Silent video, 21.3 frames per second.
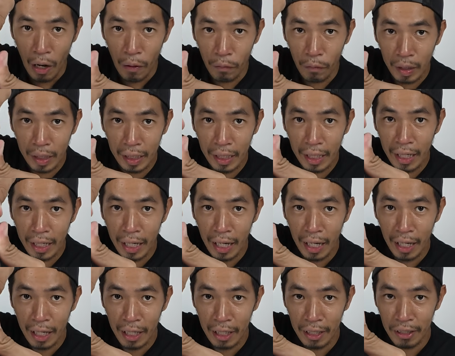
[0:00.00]

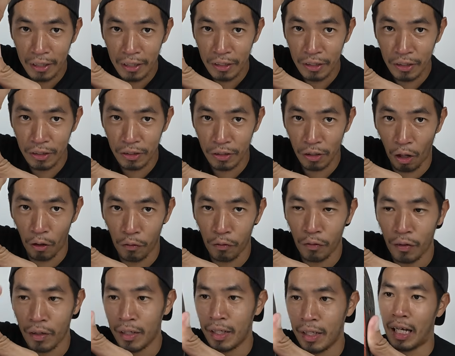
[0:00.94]
really
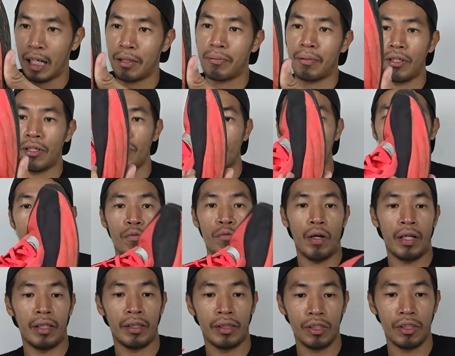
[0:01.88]
soft, especially
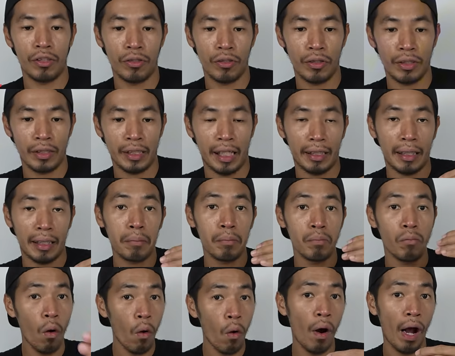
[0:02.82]
when the shoes
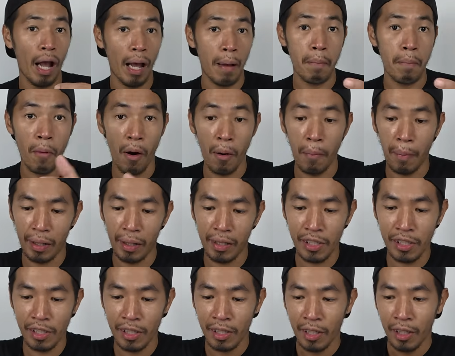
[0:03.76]
getting more and more
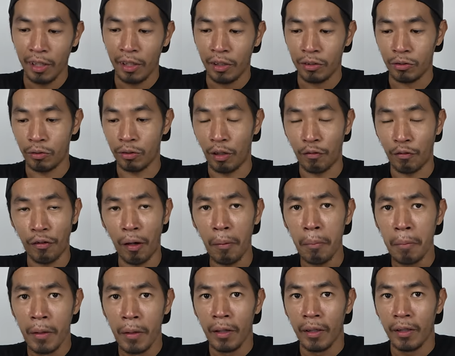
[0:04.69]
mileage to the
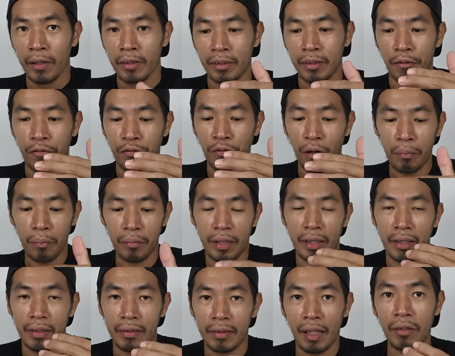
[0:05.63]
foam. The
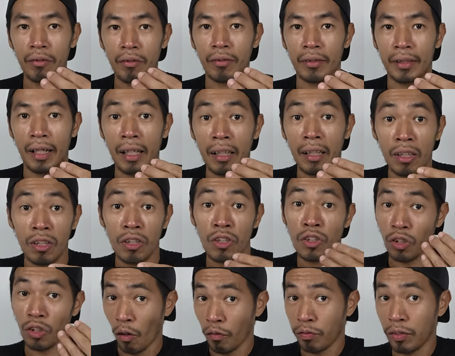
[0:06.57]
foam intend to get
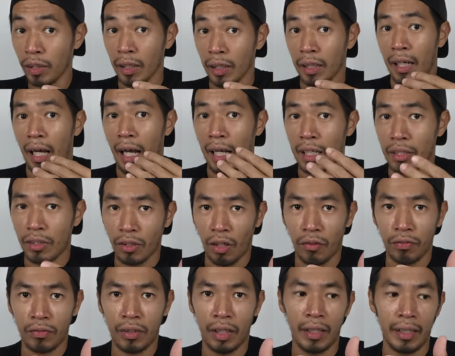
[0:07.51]
softer and
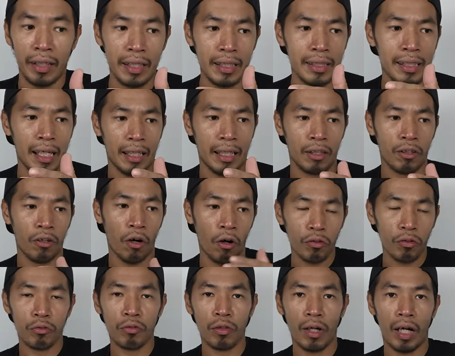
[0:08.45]
softer. It's like
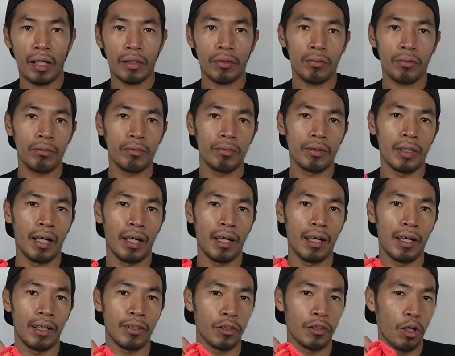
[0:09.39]
contrast to the
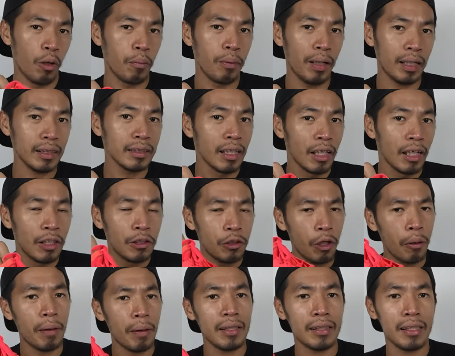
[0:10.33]
Novablast.
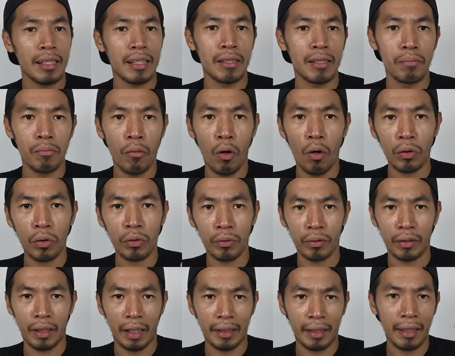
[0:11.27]
Novablast is more
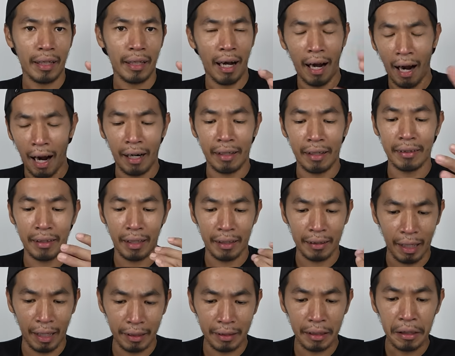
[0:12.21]
to getting harder
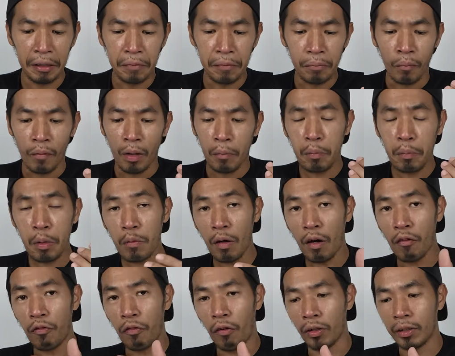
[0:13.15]
and harder.
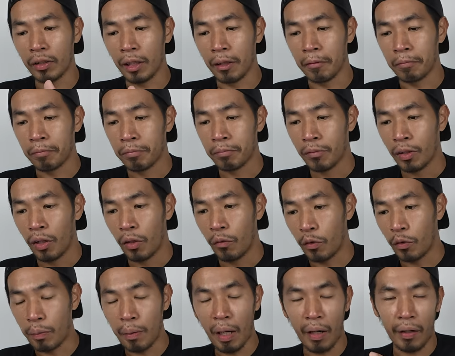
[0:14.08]
Meanwhile, for the
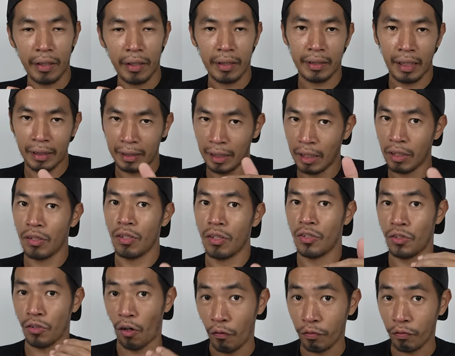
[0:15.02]
Rebel, it's getting
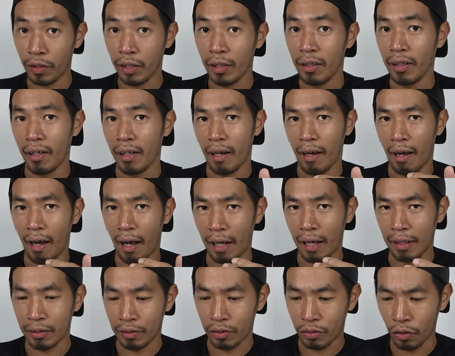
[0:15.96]
softer
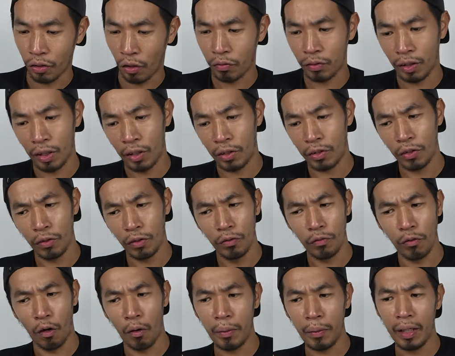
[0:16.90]
and softer.
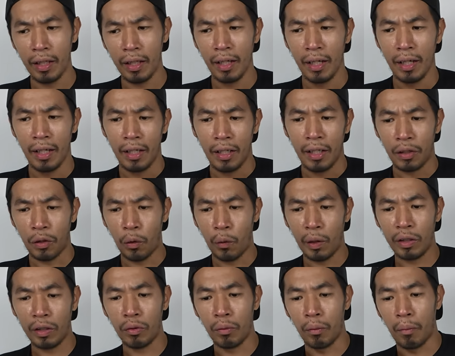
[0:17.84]
So for me,
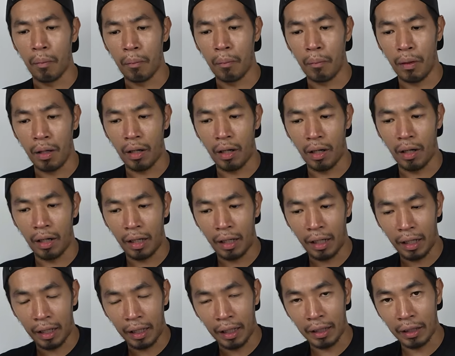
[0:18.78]
going to
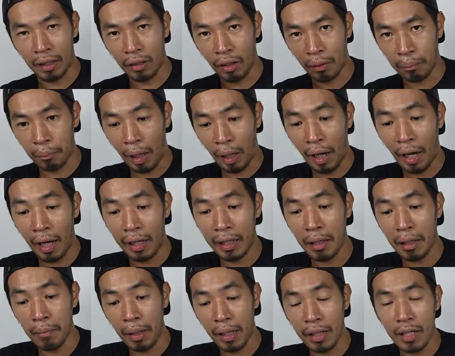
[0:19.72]
a
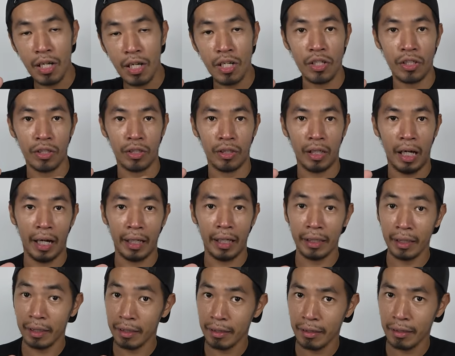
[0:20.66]
higher mileage,
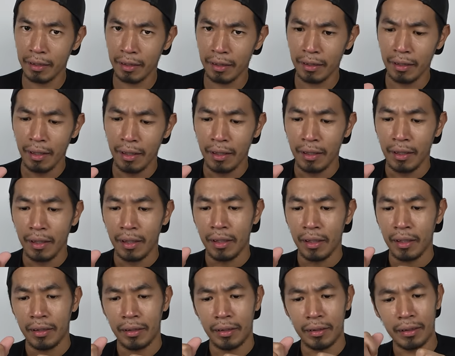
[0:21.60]
higher distance,
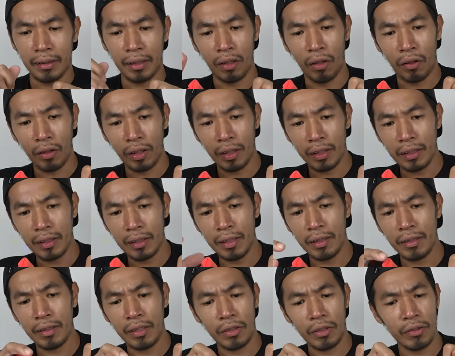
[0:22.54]
the longer
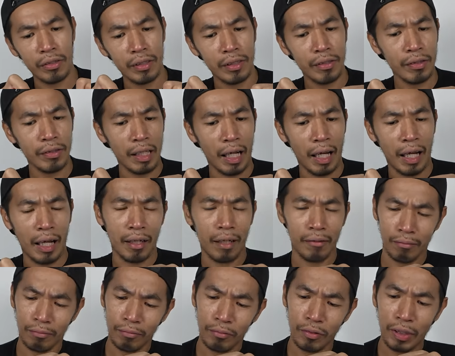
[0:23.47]
distance, the shoes is like
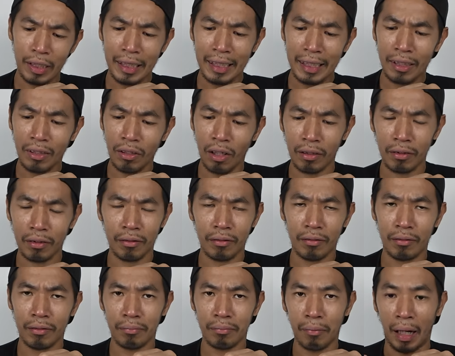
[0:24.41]
really
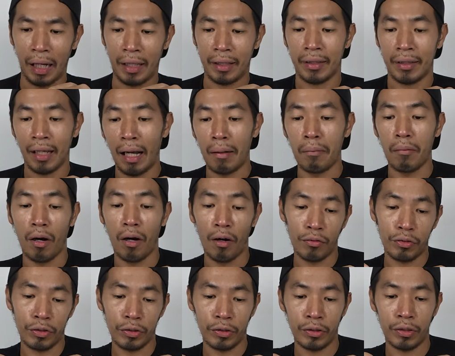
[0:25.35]
not my type
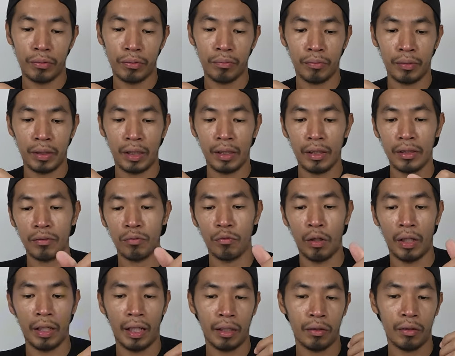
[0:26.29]
of shoes, because
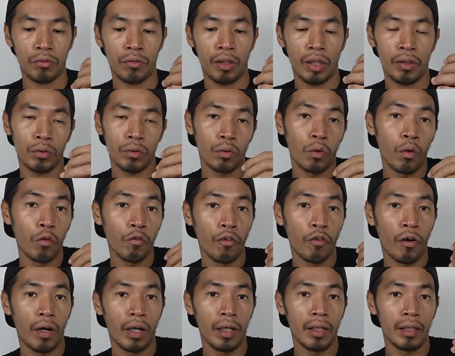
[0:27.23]
when I try to go
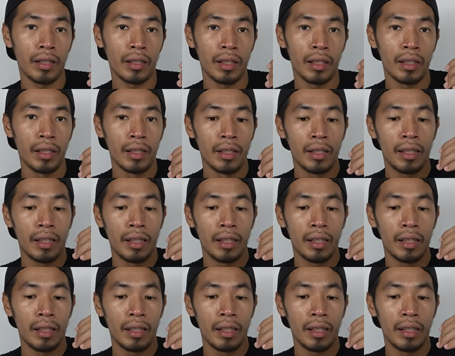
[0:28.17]
for a